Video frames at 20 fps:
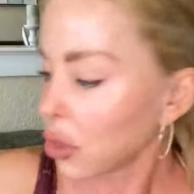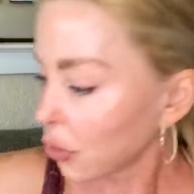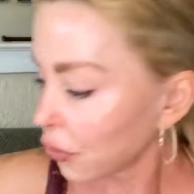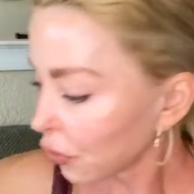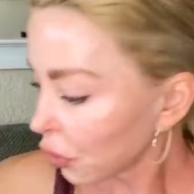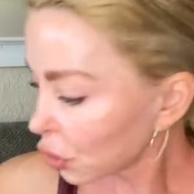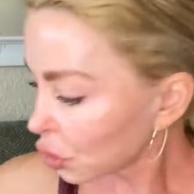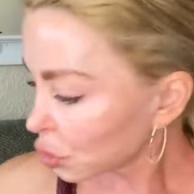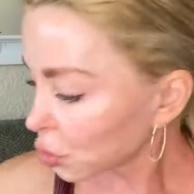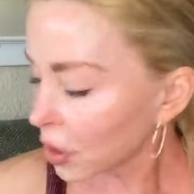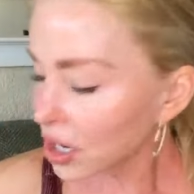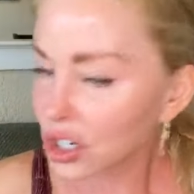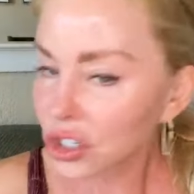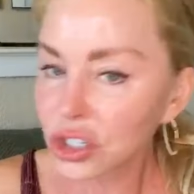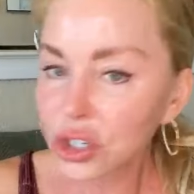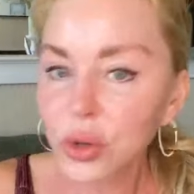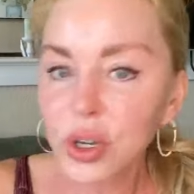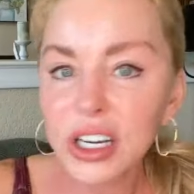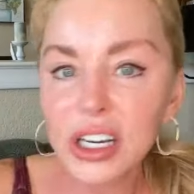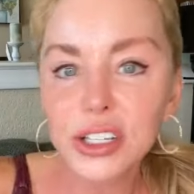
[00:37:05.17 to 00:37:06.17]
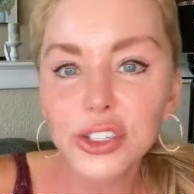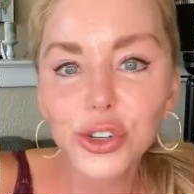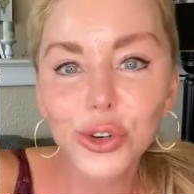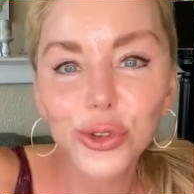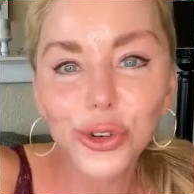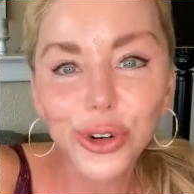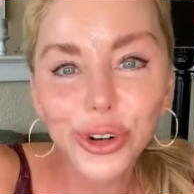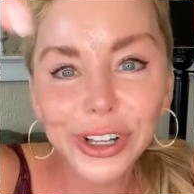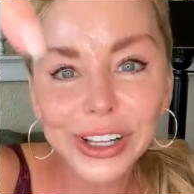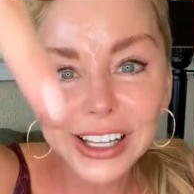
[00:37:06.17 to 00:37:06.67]
The first way to do it is
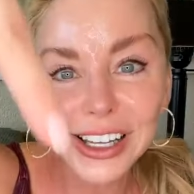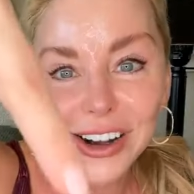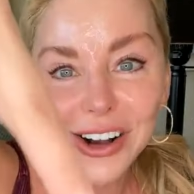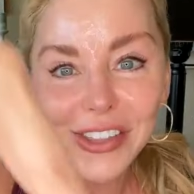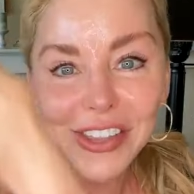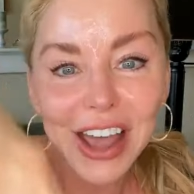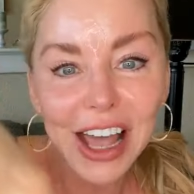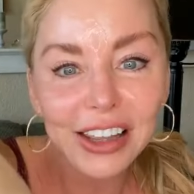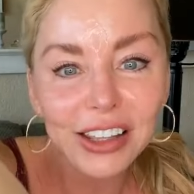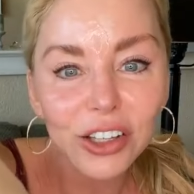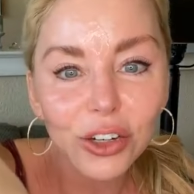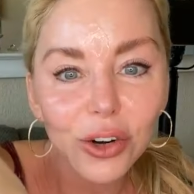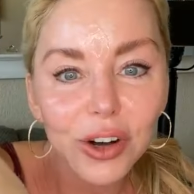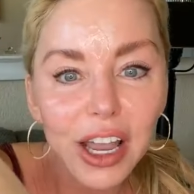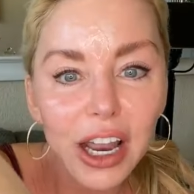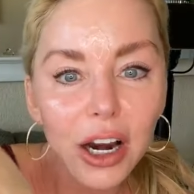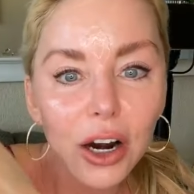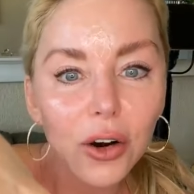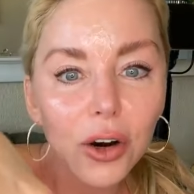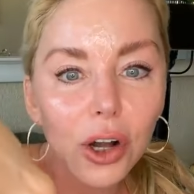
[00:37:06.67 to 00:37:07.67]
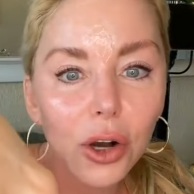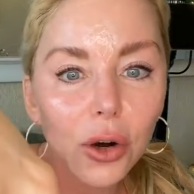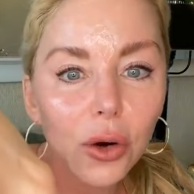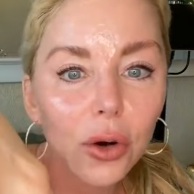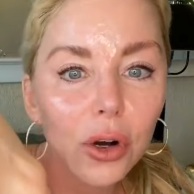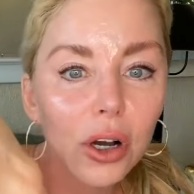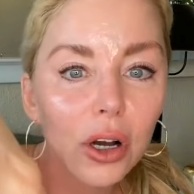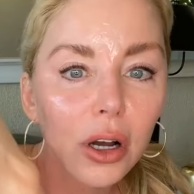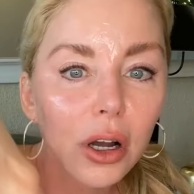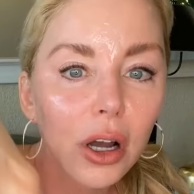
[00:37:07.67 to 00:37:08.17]
you click on that little
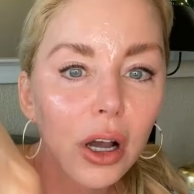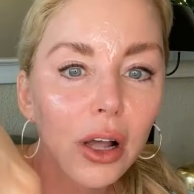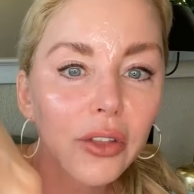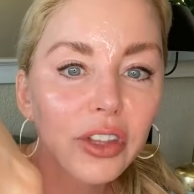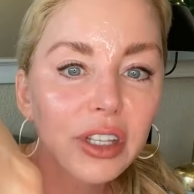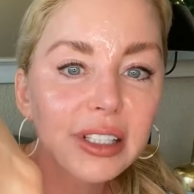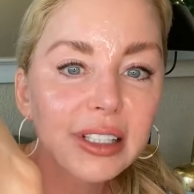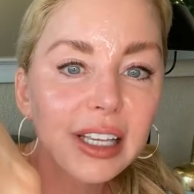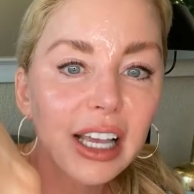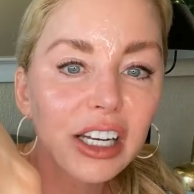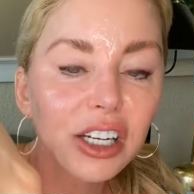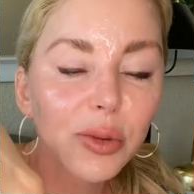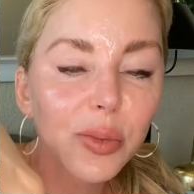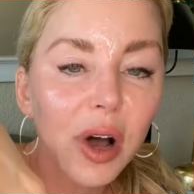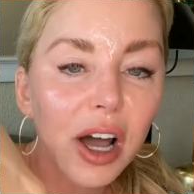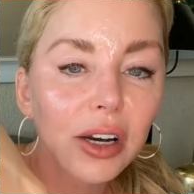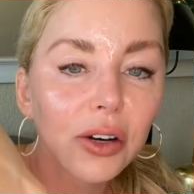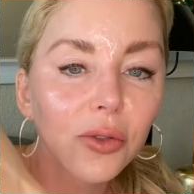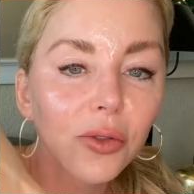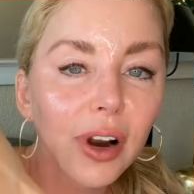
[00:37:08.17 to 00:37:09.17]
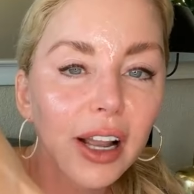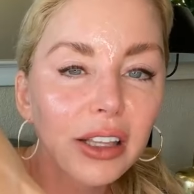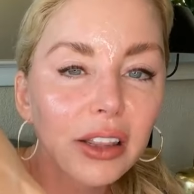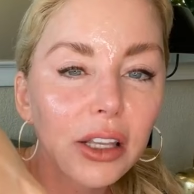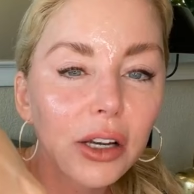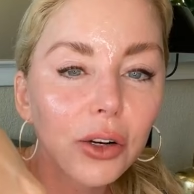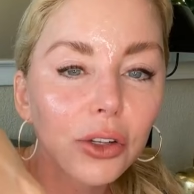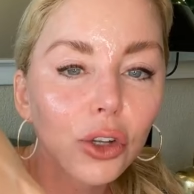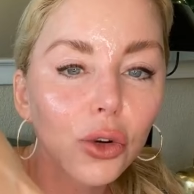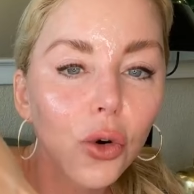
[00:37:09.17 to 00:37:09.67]
arrow, the send button
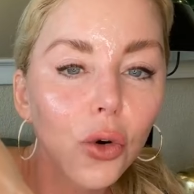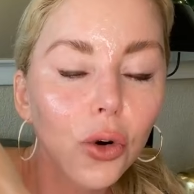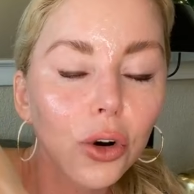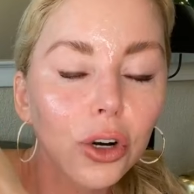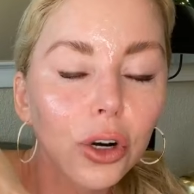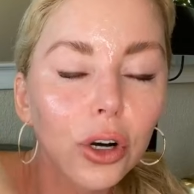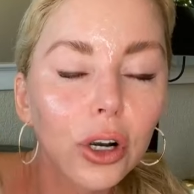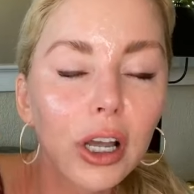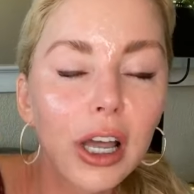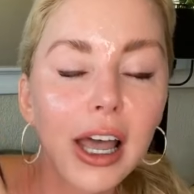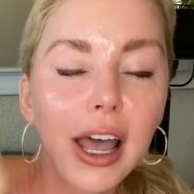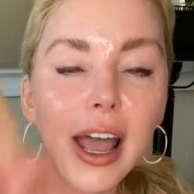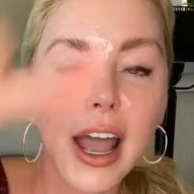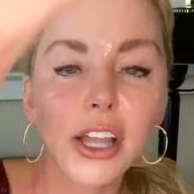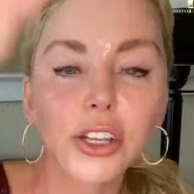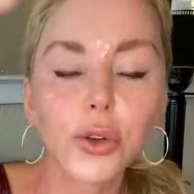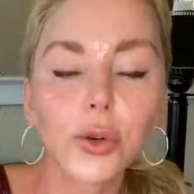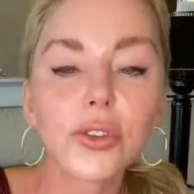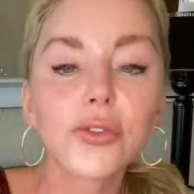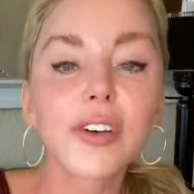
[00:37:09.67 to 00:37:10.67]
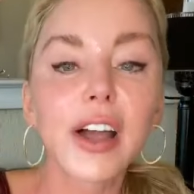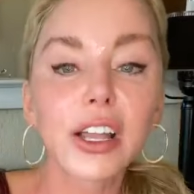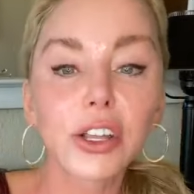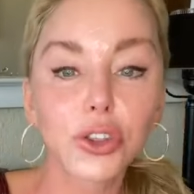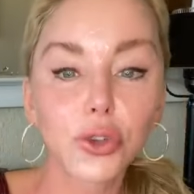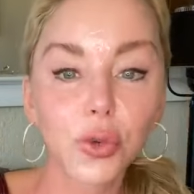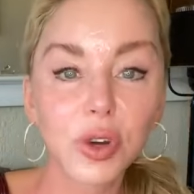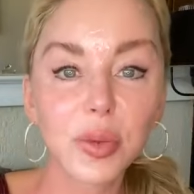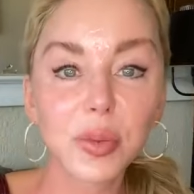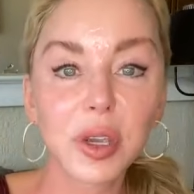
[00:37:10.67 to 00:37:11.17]
right there in the corner, and you
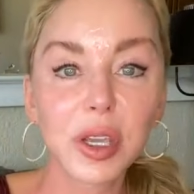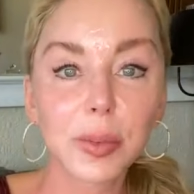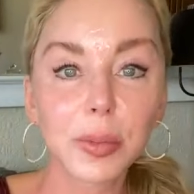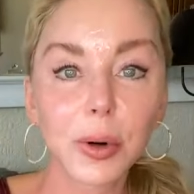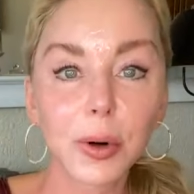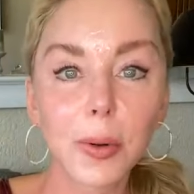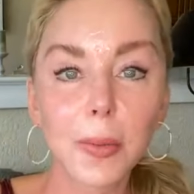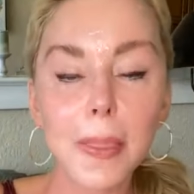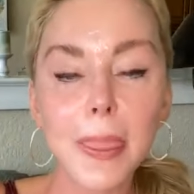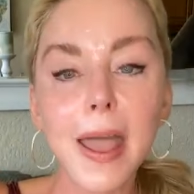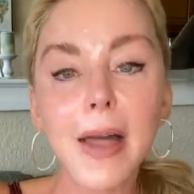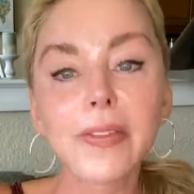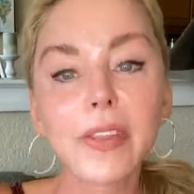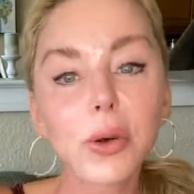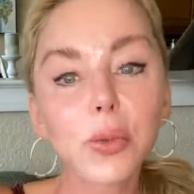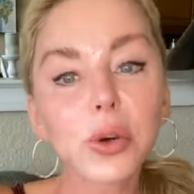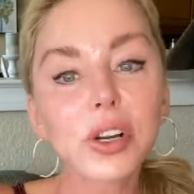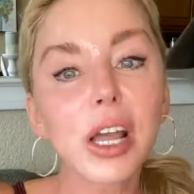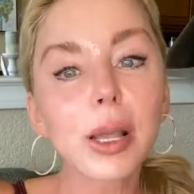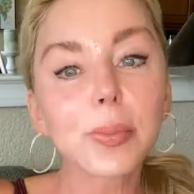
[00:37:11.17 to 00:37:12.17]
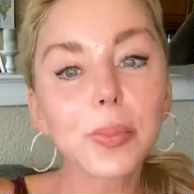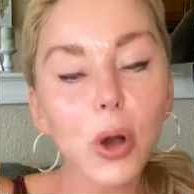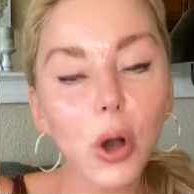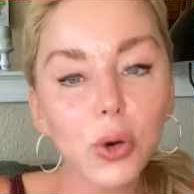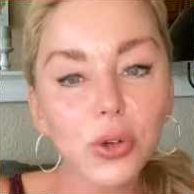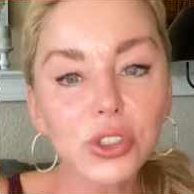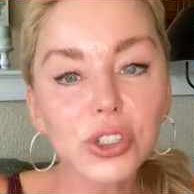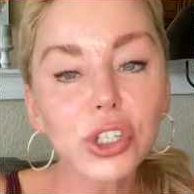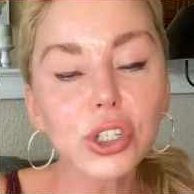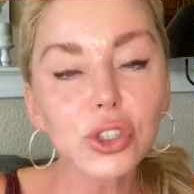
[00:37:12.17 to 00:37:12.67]
invite three people. And then when I
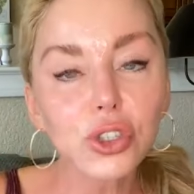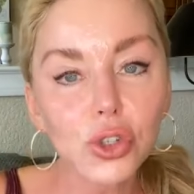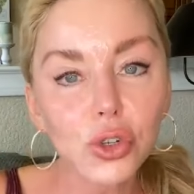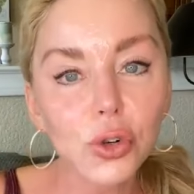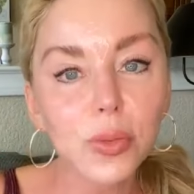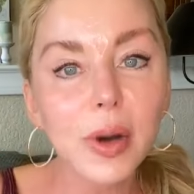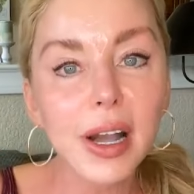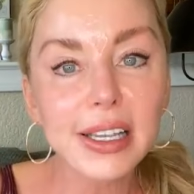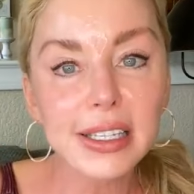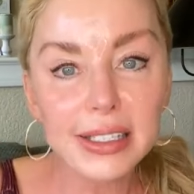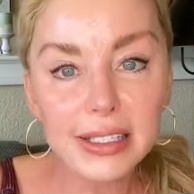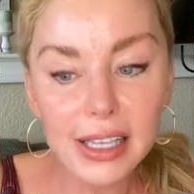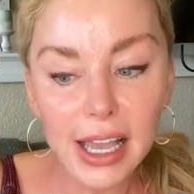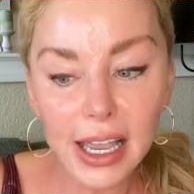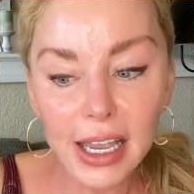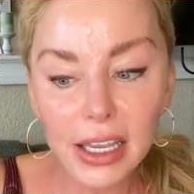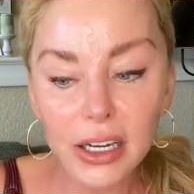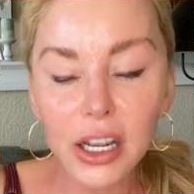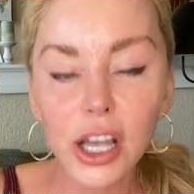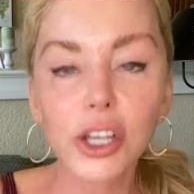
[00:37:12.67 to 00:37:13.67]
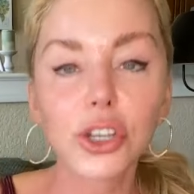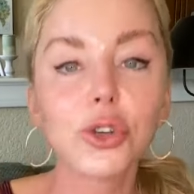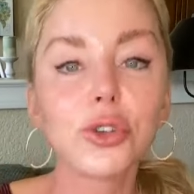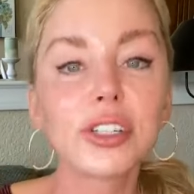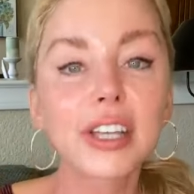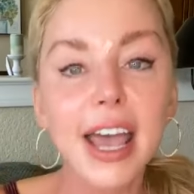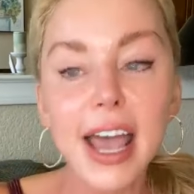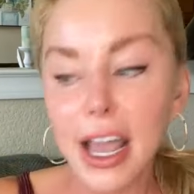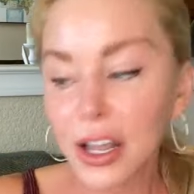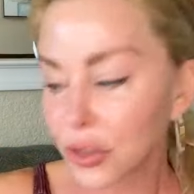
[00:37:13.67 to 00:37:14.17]
post it to my site,
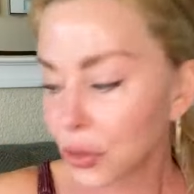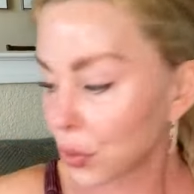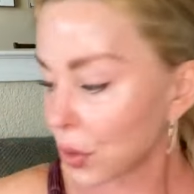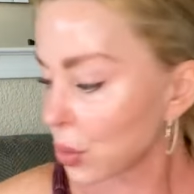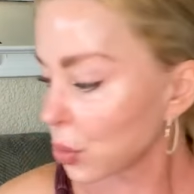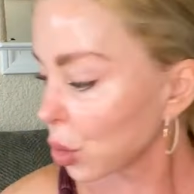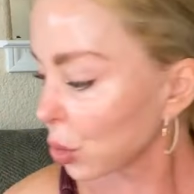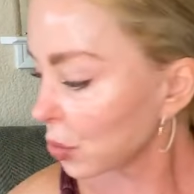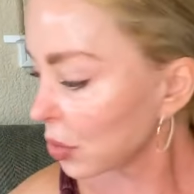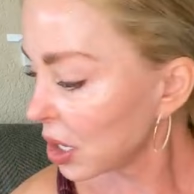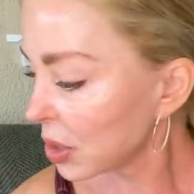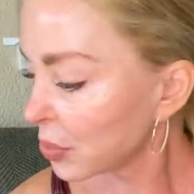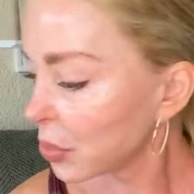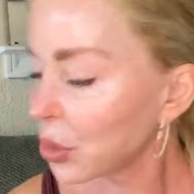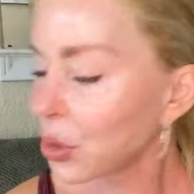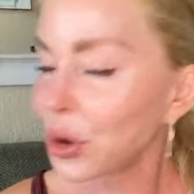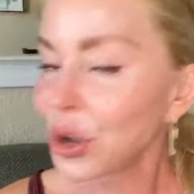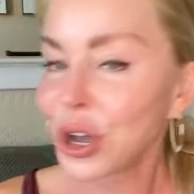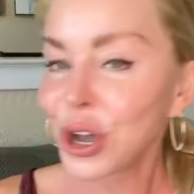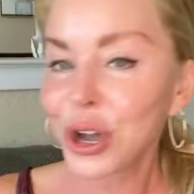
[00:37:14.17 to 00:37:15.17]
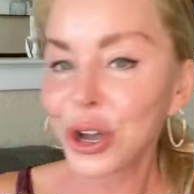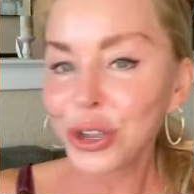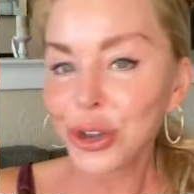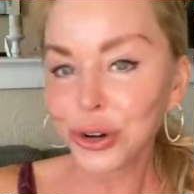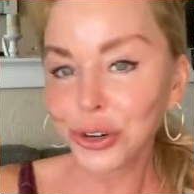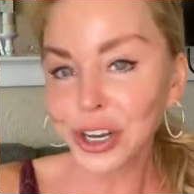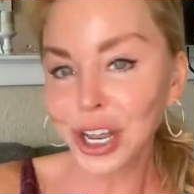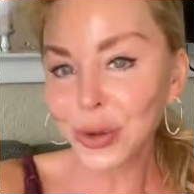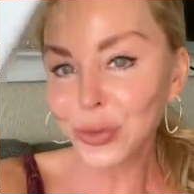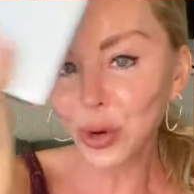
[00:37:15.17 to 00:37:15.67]
you tag three more people.
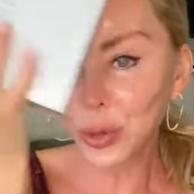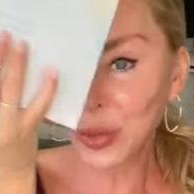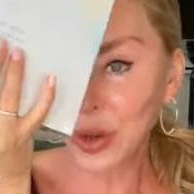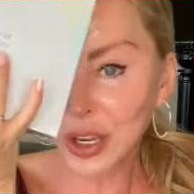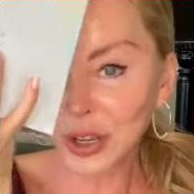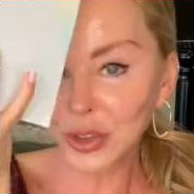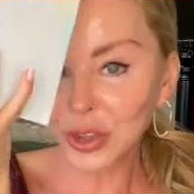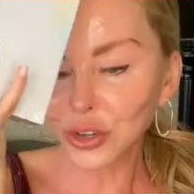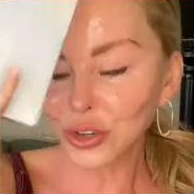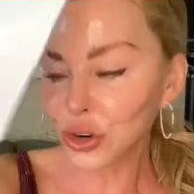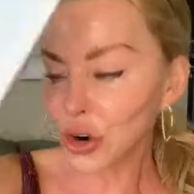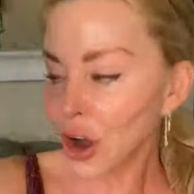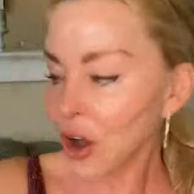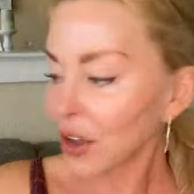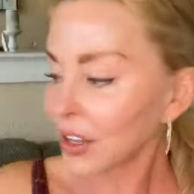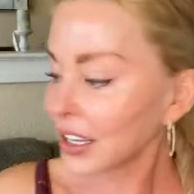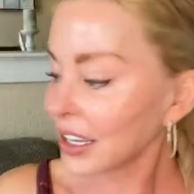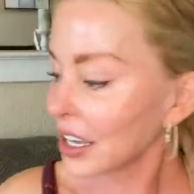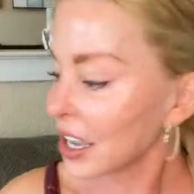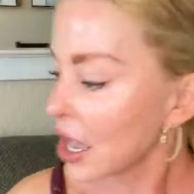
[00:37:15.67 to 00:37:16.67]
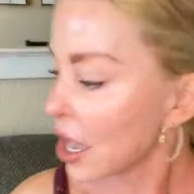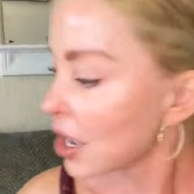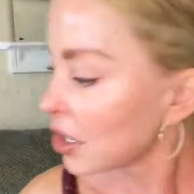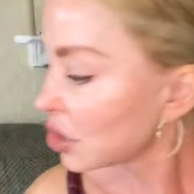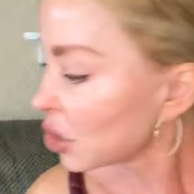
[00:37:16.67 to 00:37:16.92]
Your name will be in the drawing.